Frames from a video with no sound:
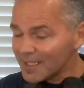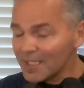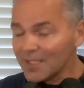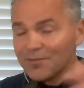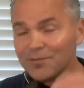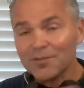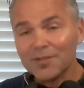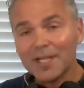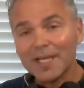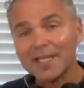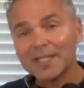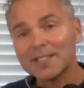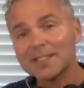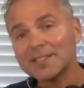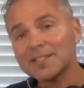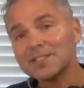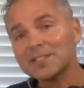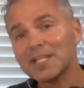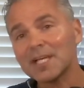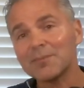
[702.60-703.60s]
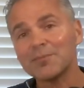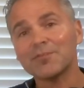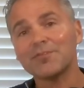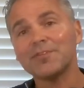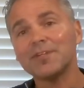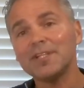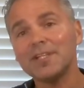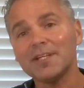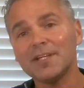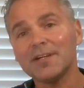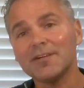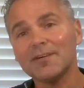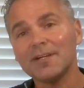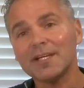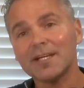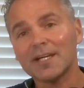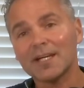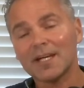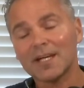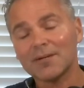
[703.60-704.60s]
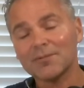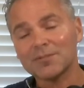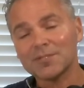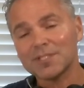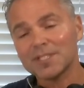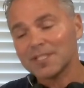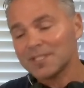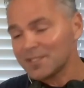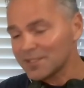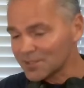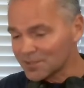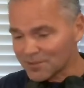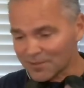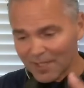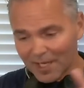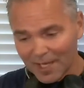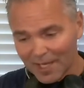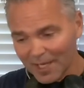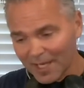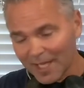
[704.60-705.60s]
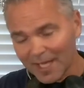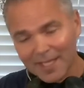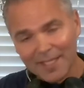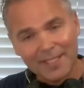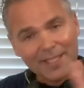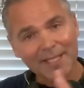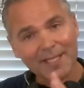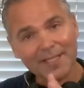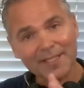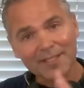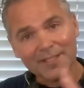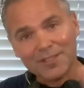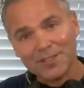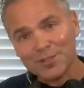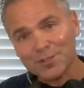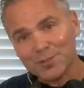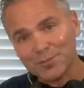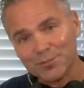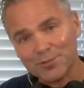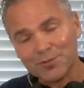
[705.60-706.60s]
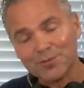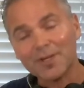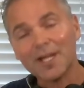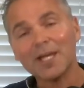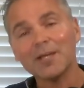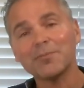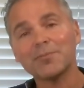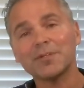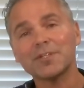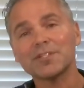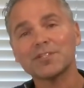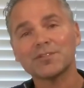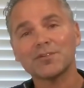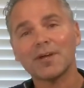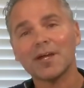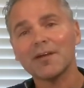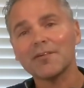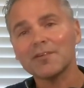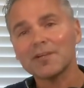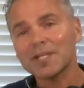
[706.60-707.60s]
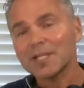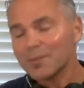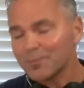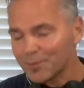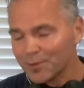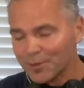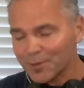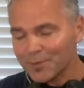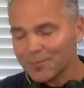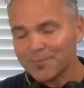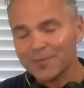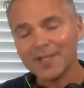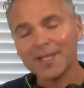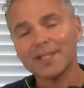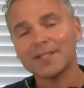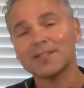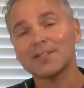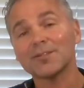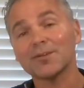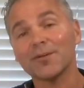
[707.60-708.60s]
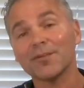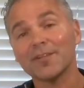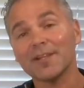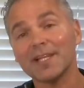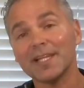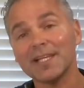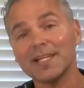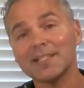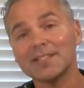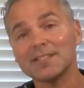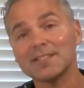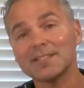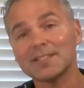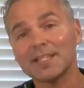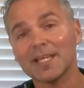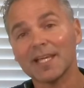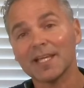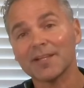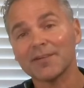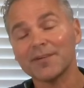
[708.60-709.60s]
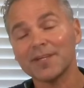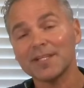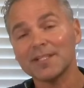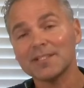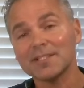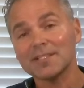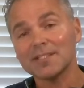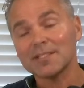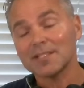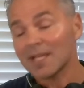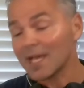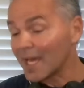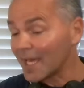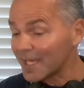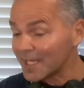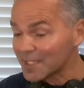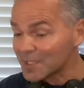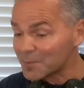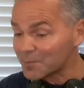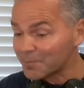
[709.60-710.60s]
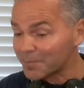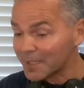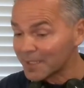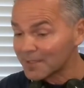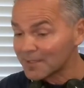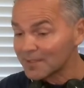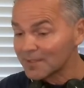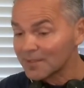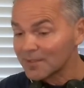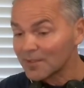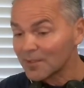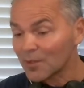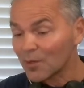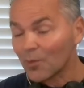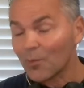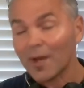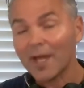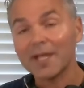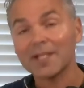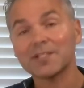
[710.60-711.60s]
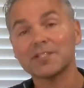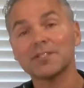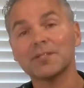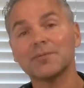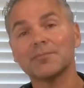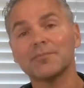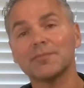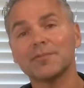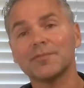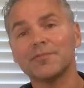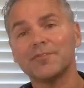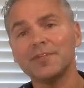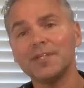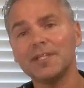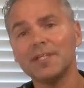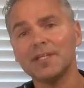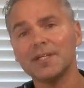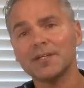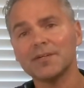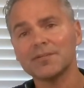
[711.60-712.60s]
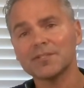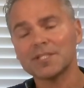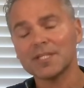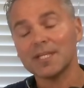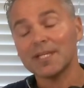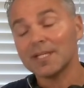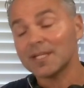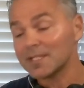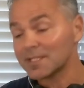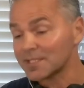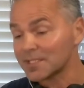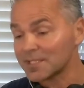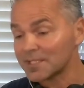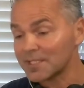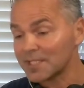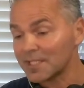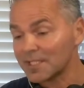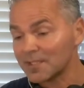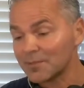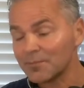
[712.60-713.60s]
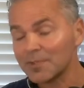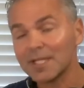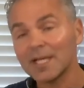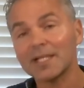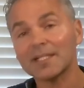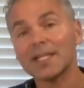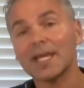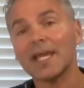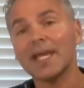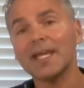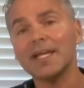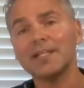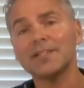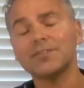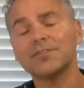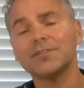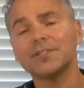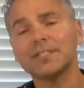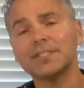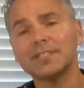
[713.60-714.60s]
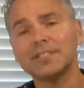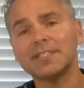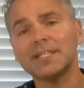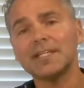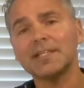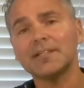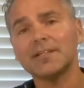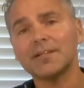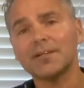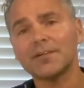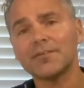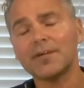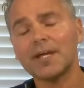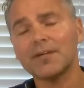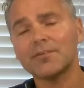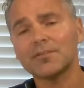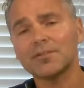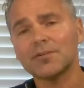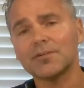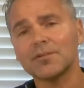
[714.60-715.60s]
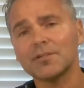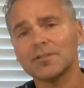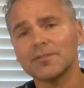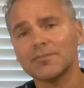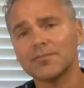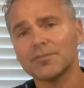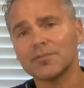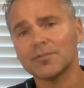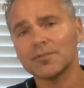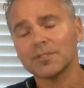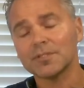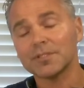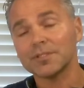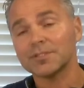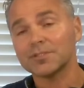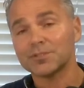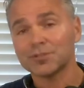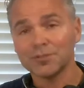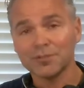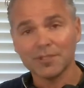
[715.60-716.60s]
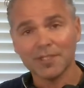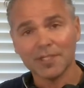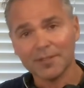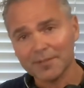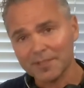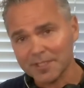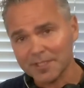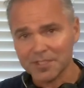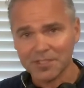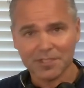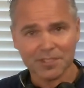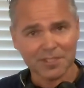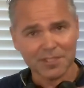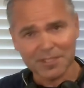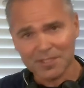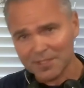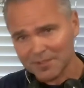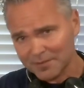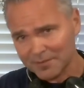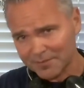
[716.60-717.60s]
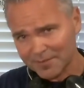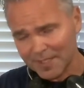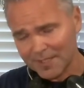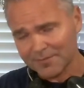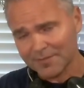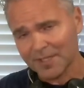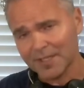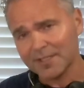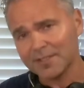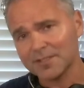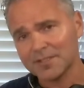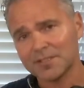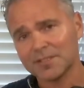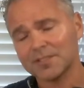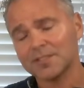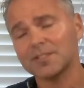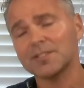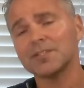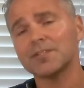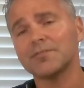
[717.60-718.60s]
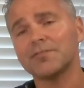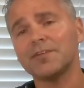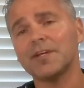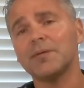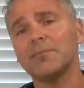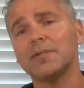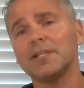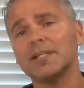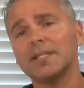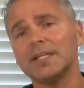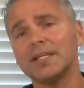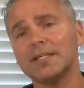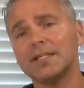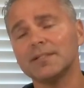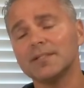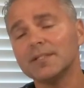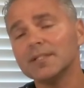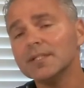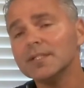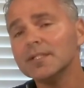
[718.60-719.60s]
If you like this type of video, I would say just like and subscribe, so I will keep you updated on the latest and greatest. I expect quite some videos, as I said, we got Android 10 around the corner for the Studio X G7500 family. So